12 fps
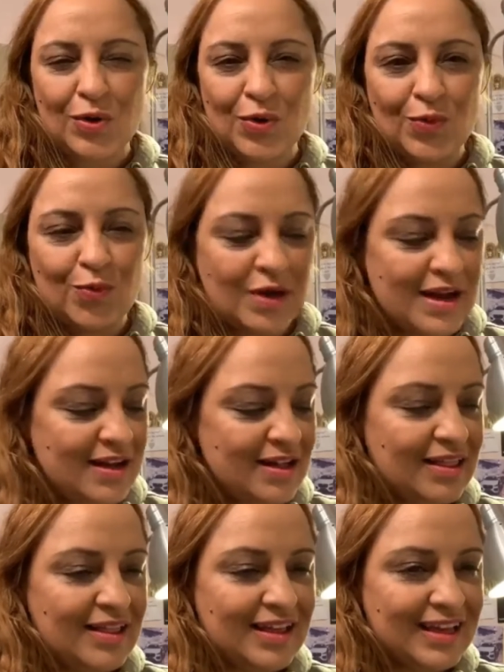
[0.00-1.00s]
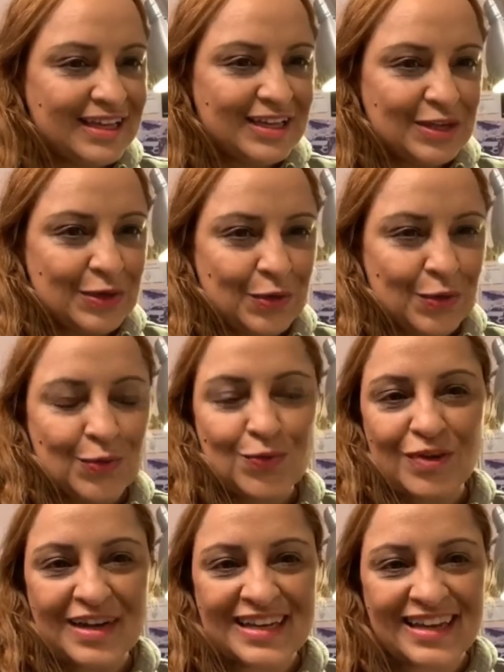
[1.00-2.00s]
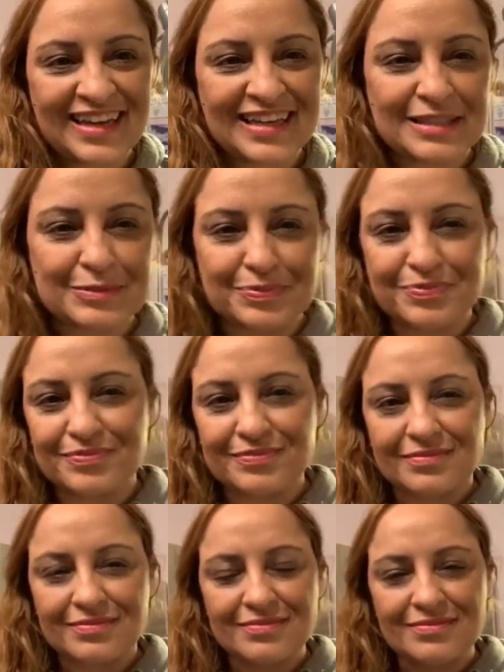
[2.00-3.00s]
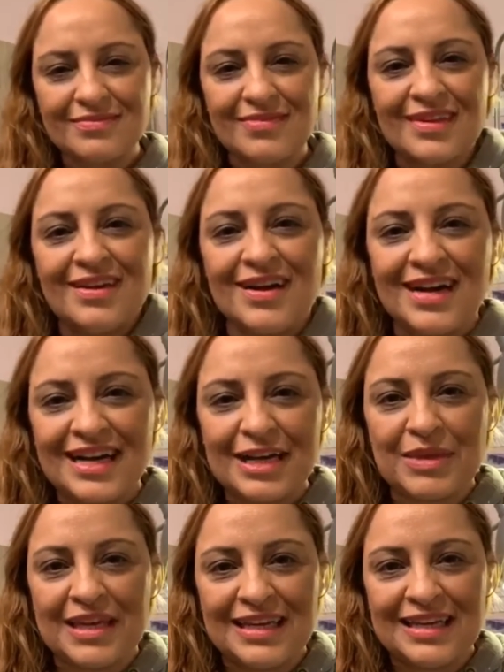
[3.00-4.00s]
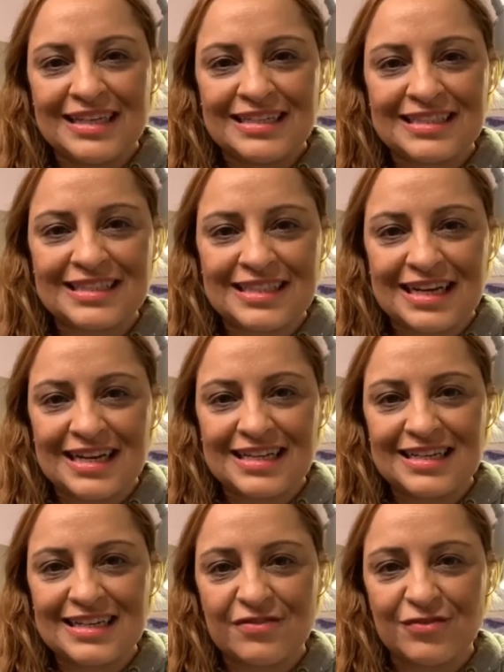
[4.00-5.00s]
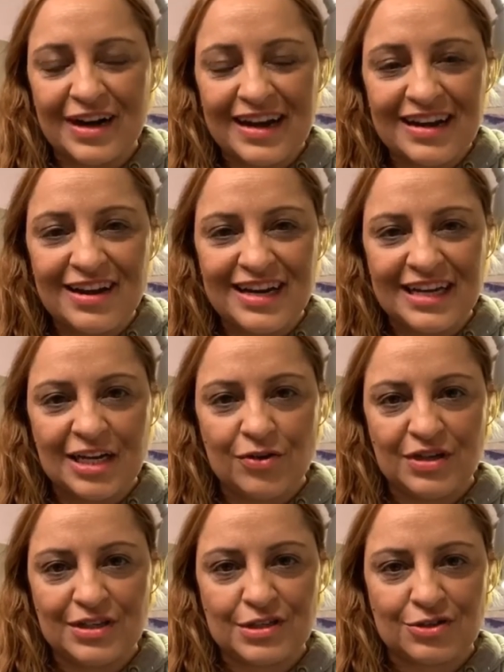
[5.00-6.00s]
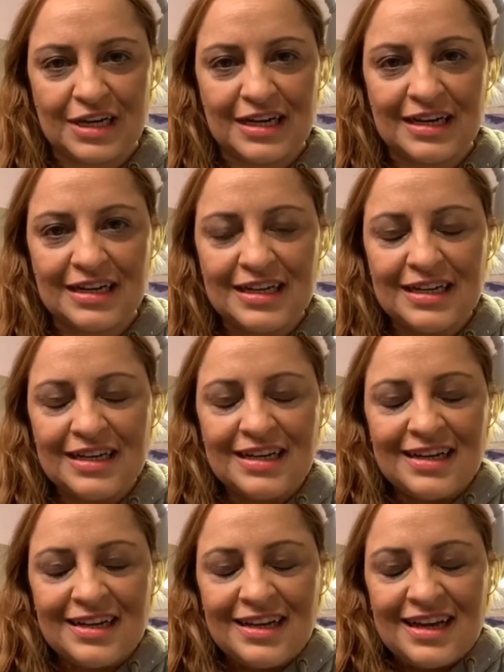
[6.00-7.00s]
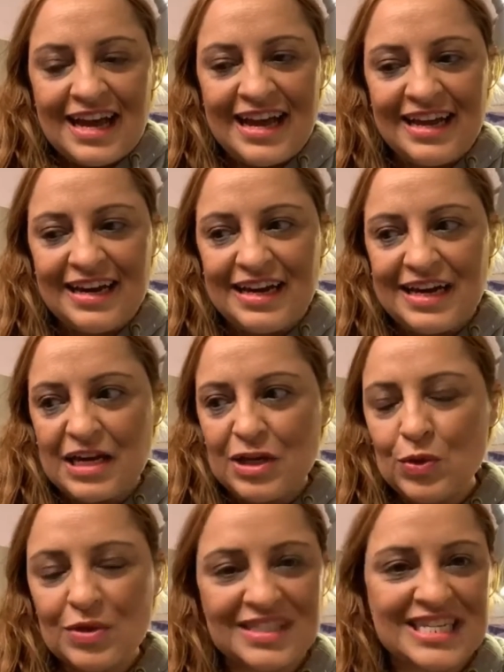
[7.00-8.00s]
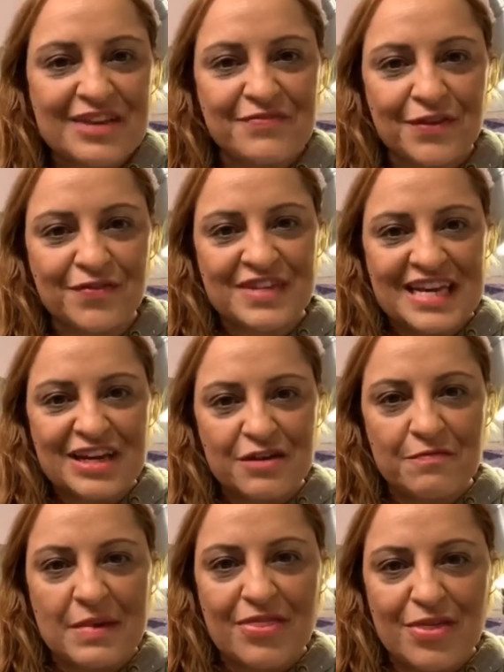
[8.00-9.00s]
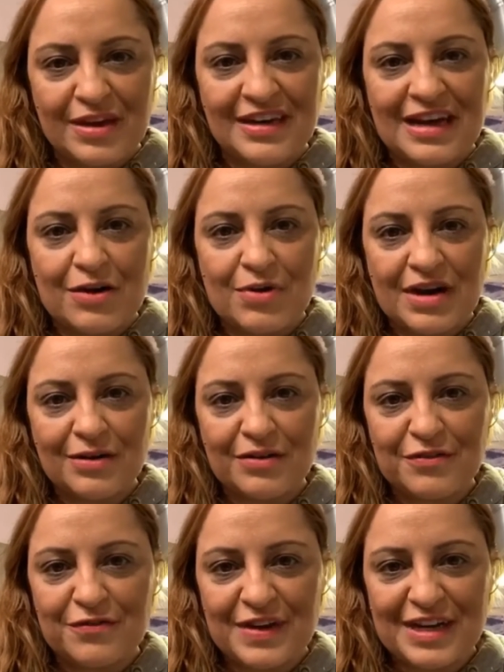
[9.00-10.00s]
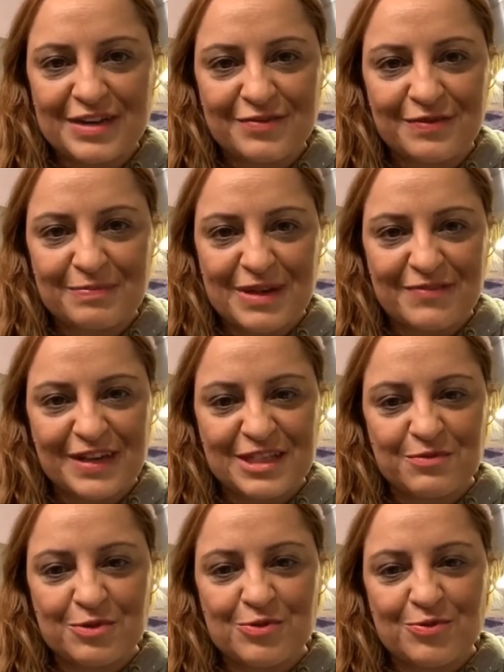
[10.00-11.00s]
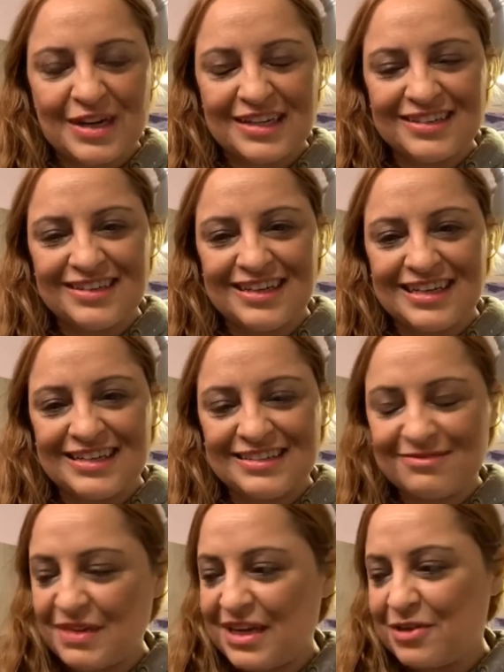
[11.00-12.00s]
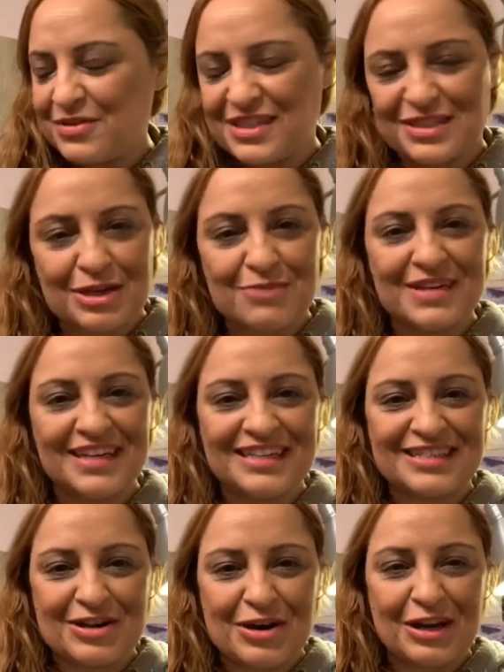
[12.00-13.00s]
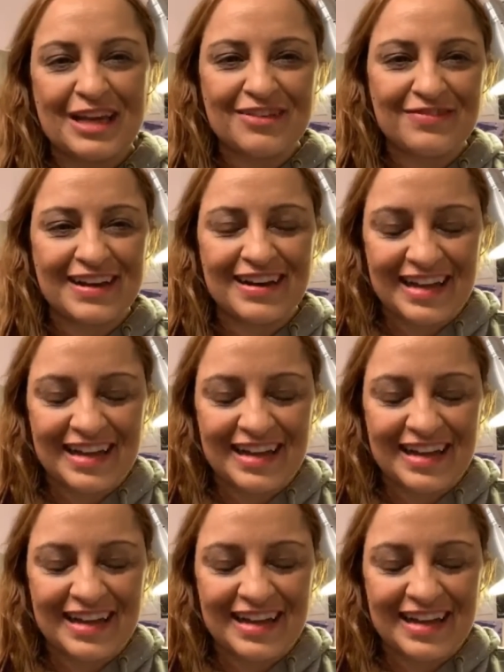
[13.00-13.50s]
all well. You're all rocking it. I am here. It's Friday night here in Australia. And look, day 15 of my 30-day run of my Facebook run. And I was just commenting to Olaf